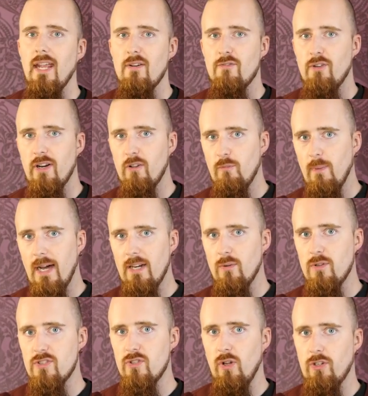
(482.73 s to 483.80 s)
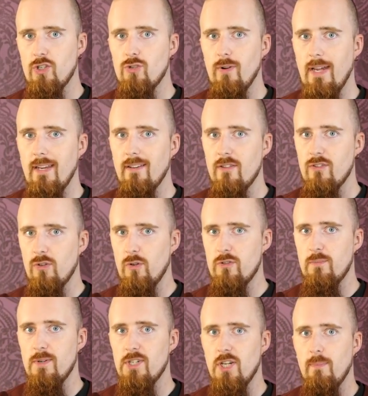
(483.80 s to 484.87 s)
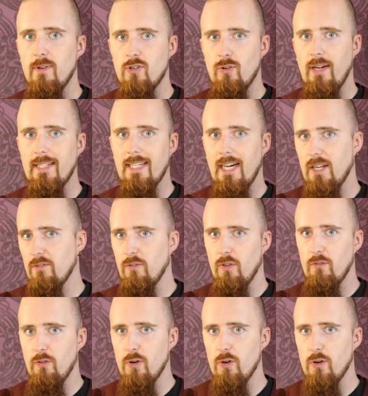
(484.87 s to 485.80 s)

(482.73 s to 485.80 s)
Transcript: And a friend of mine who is not trained in swordsmanship and tried cutting for the